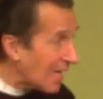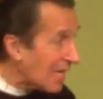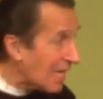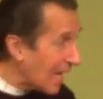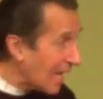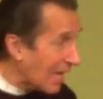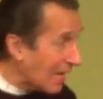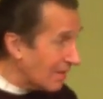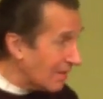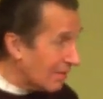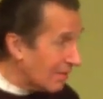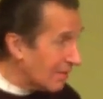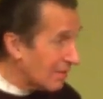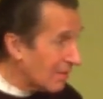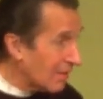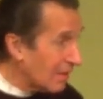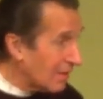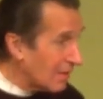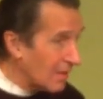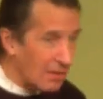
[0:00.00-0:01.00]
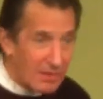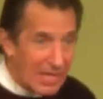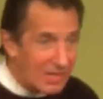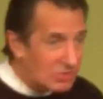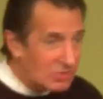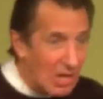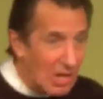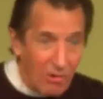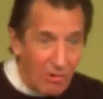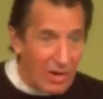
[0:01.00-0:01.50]
in. There
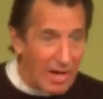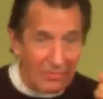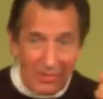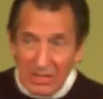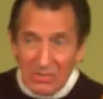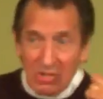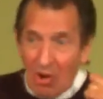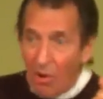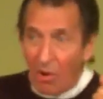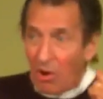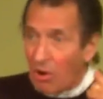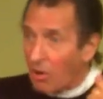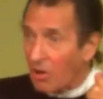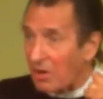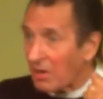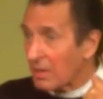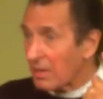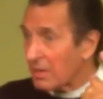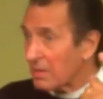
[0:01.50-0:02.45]
is no other door.